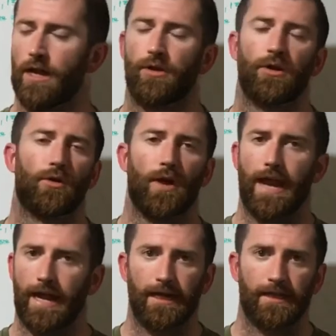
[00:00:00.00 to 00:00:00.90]
You can do
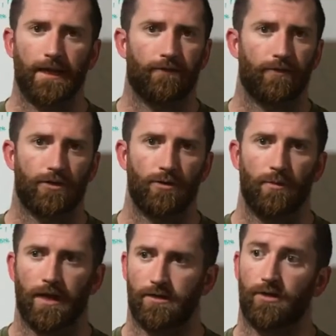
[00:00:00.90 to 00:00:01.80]
anything for 2
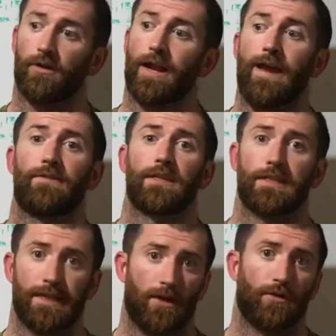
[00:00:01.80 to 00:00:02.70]
minutes. You're gonna have to
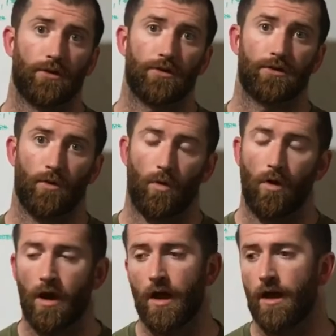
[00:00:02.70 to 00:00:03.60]
sell your
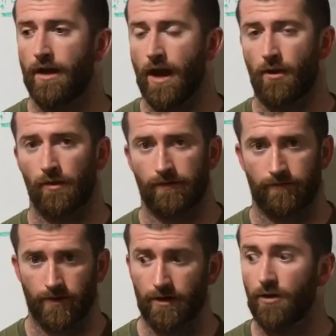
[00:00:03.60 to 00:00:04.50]
soul, not only
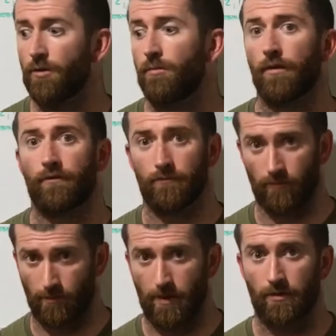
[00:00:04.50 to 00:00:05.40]
for you, but
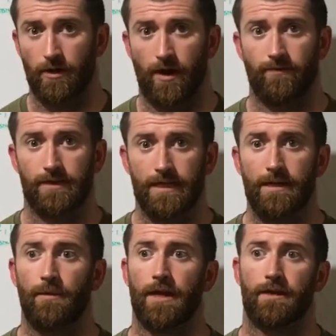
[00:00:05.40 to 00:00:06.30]
remember you have a
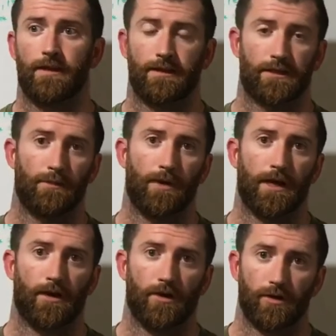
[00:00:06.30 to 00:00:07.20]
teammate that's
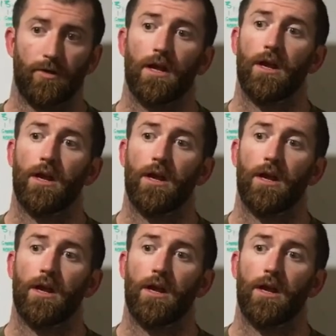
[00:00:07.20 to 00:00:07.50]
depending on you.